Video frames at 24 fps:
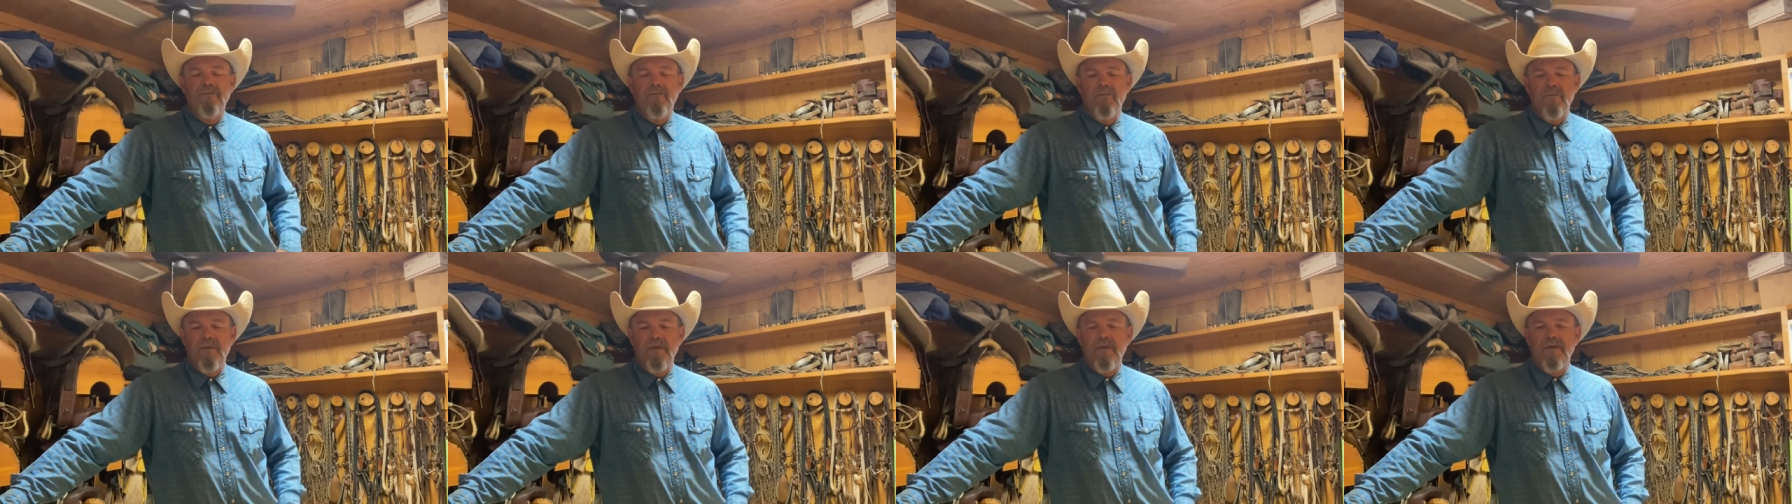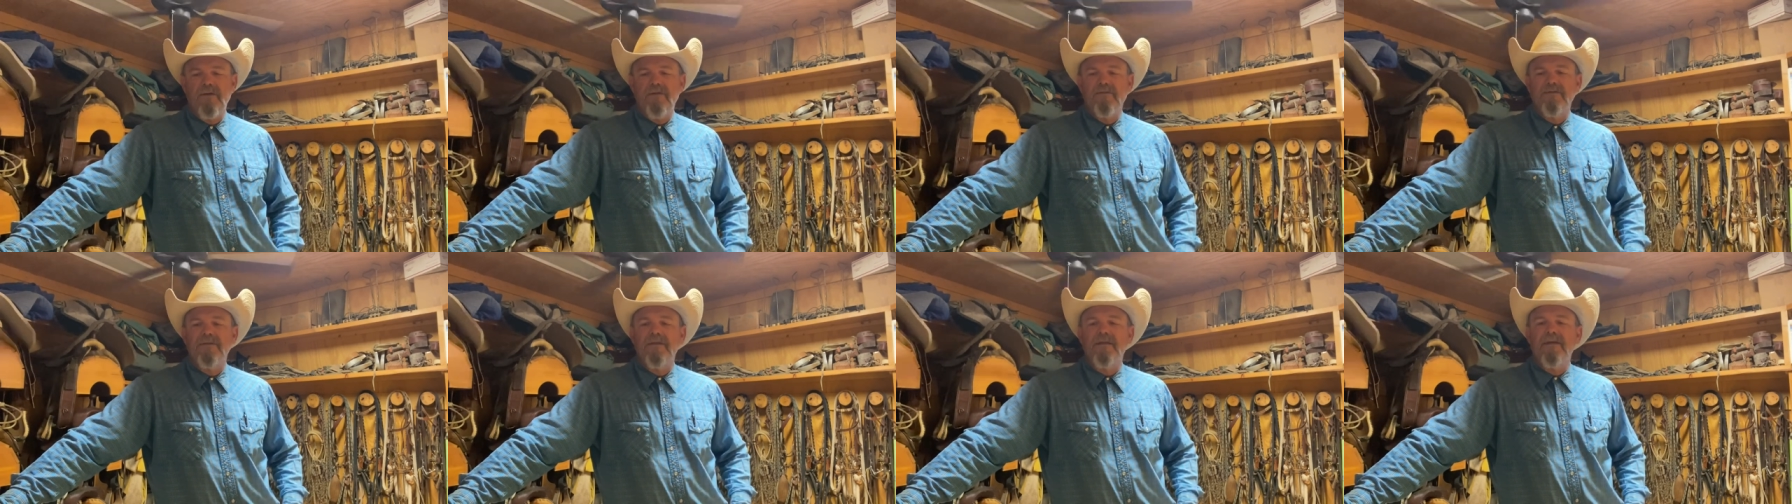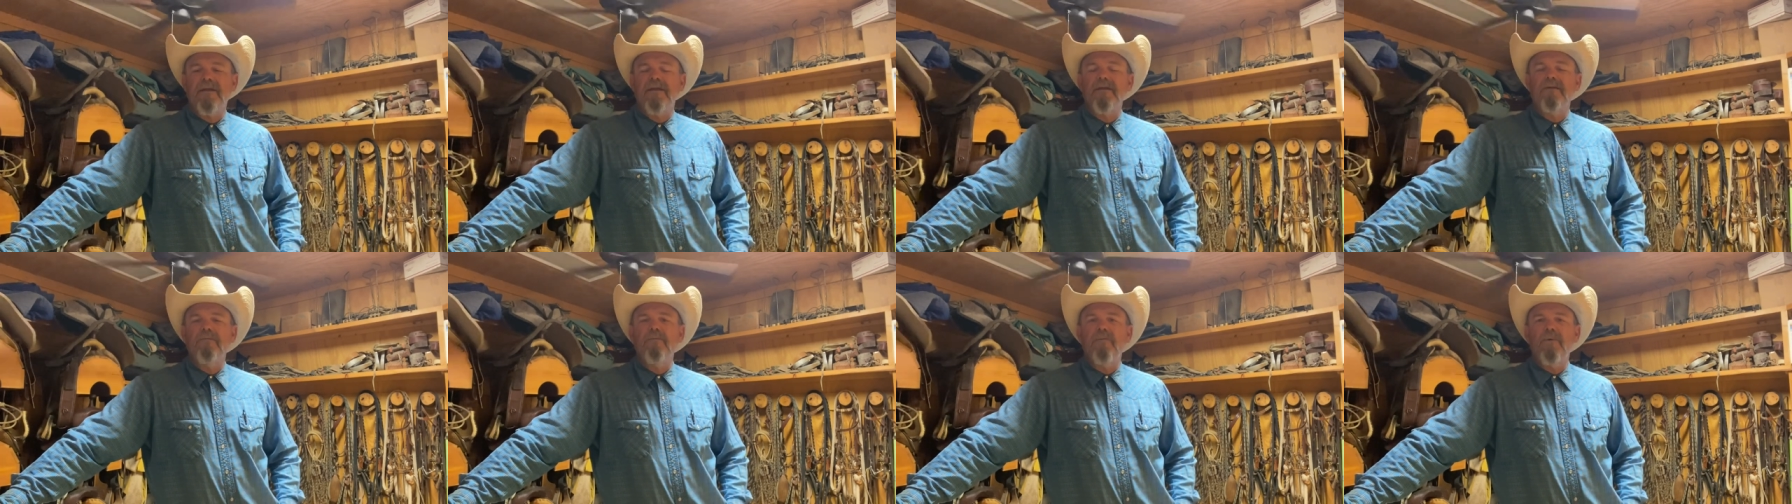We use a,
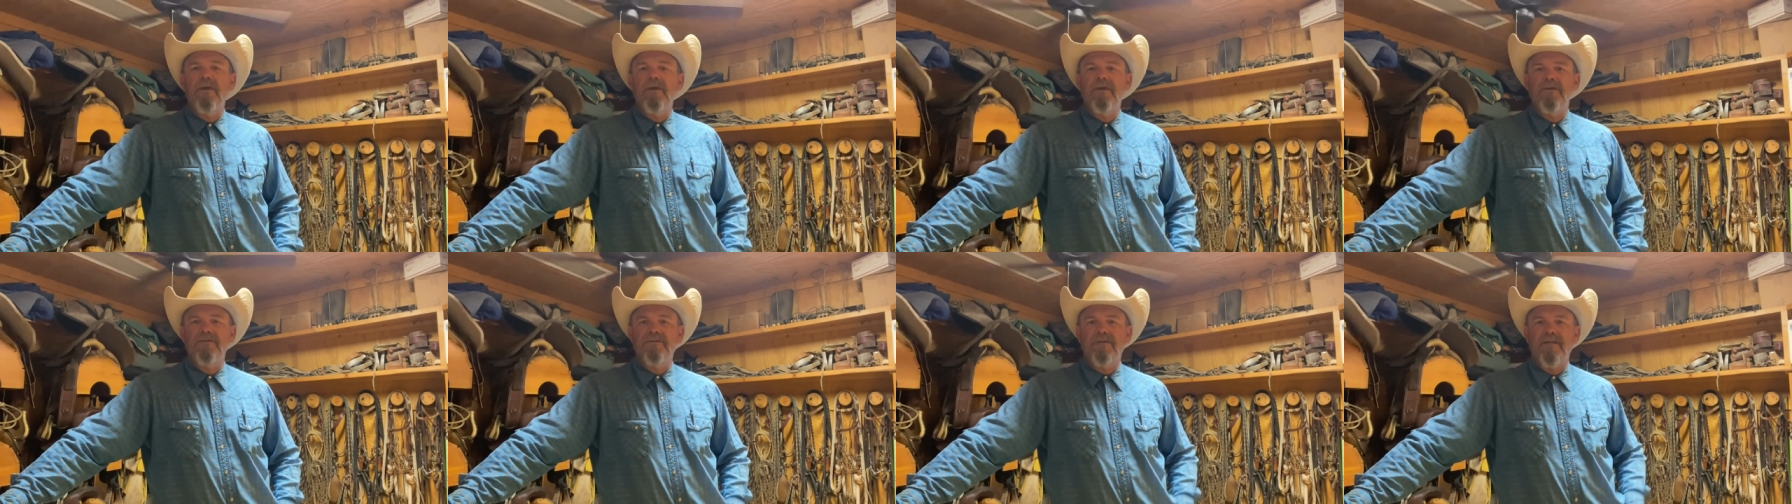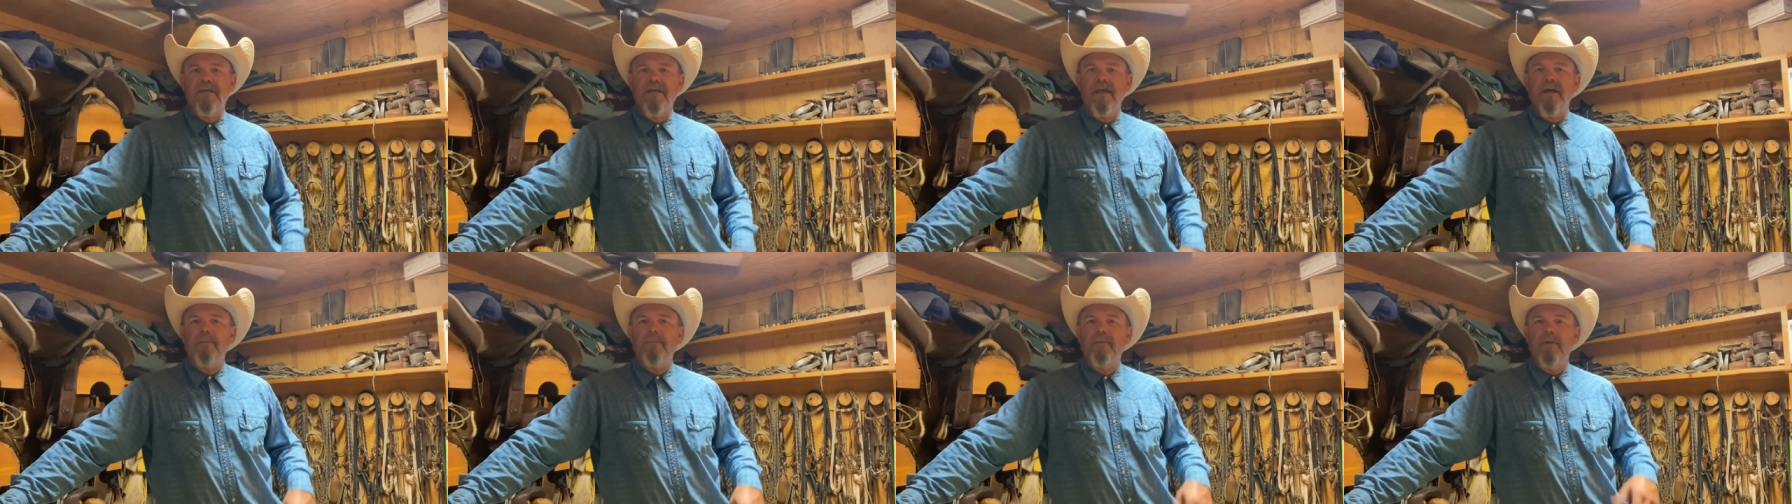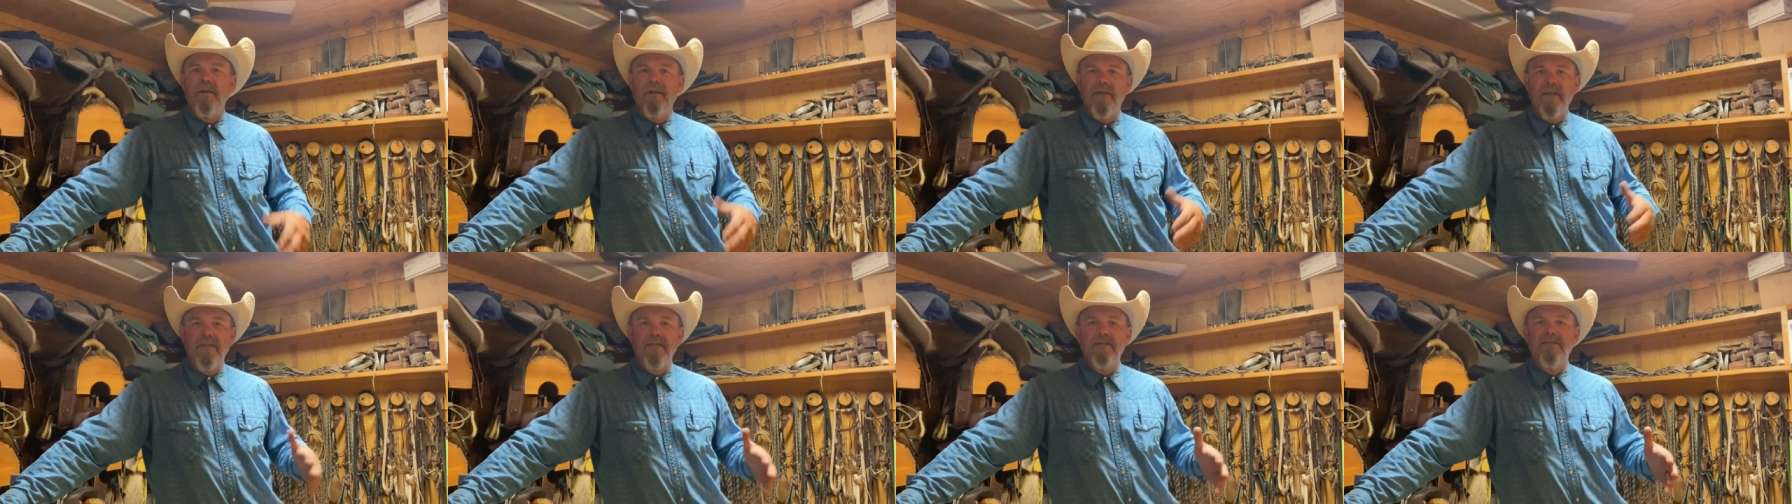we use a couple
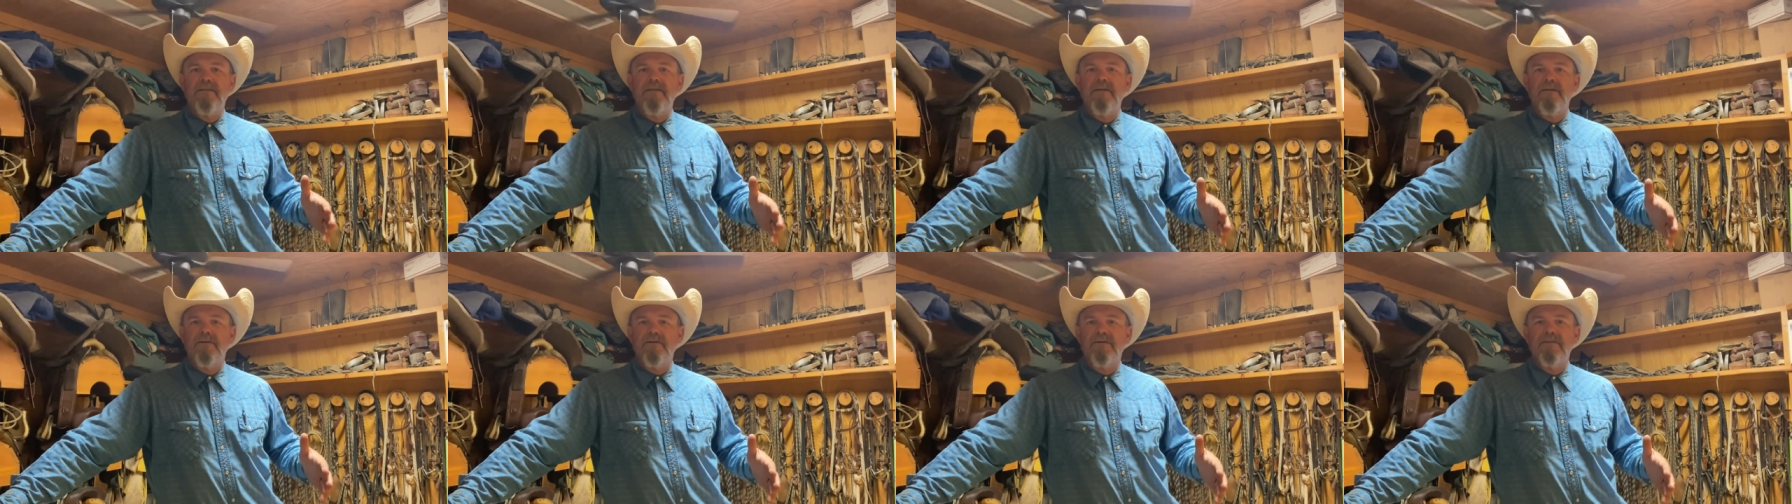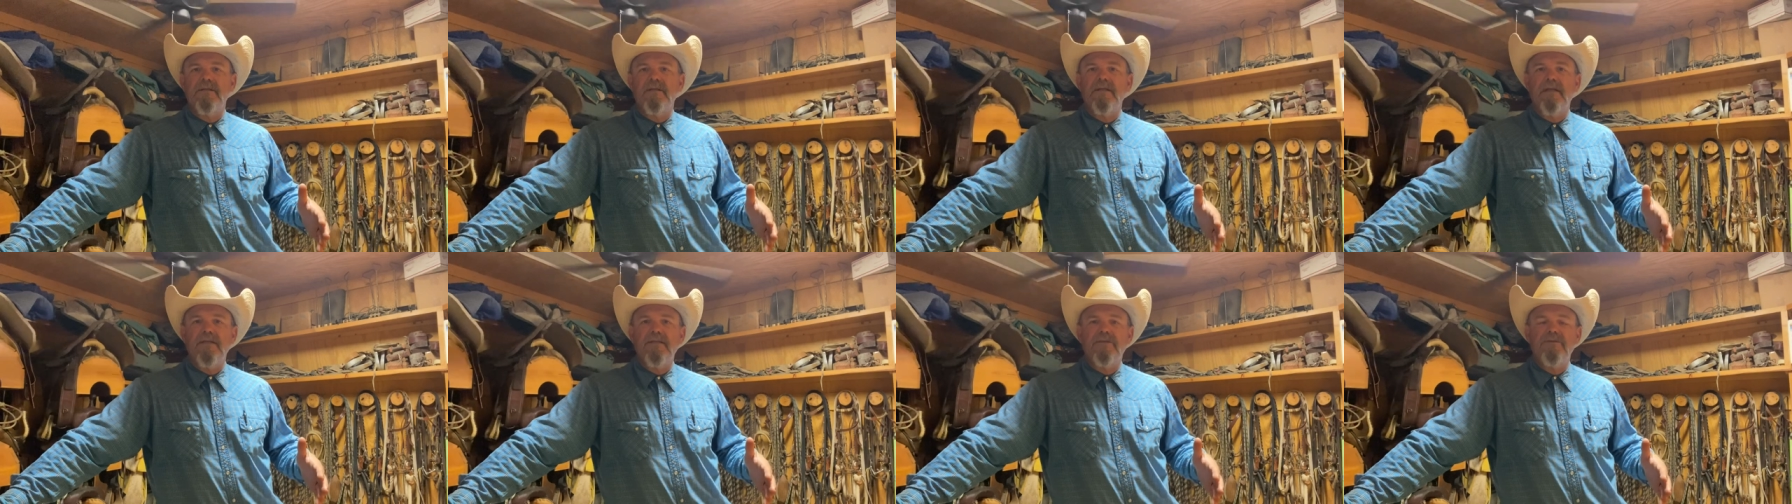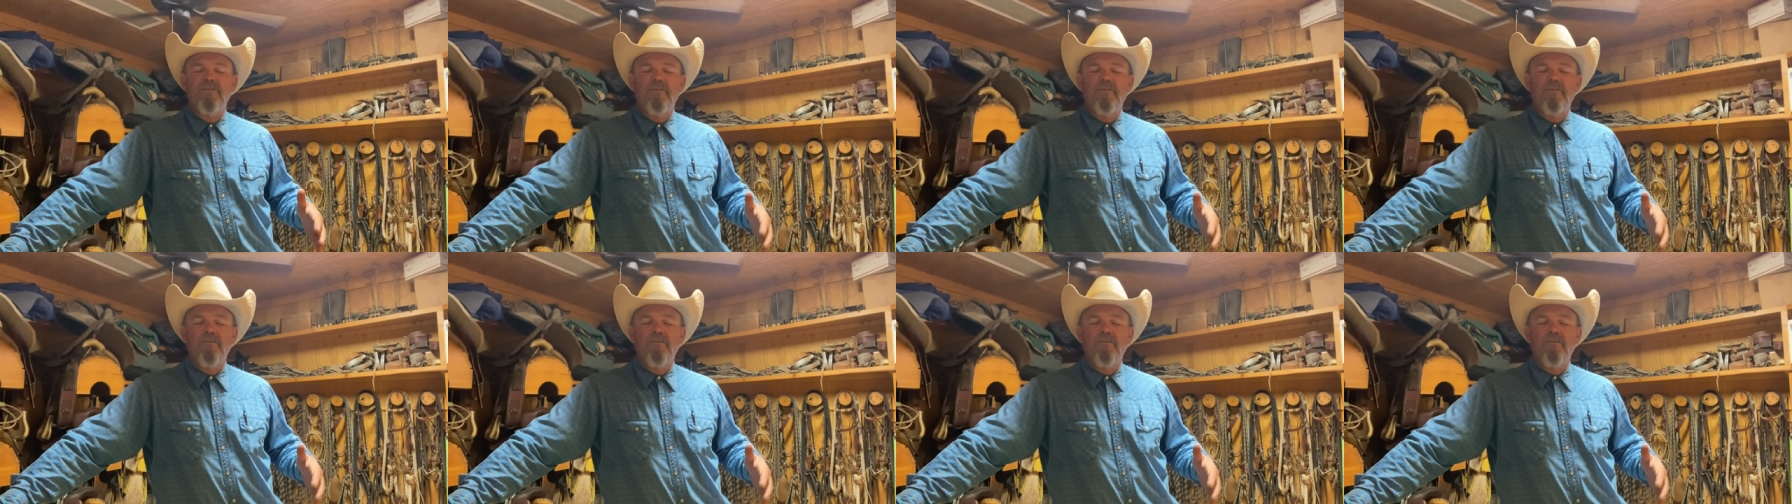of lead steers in each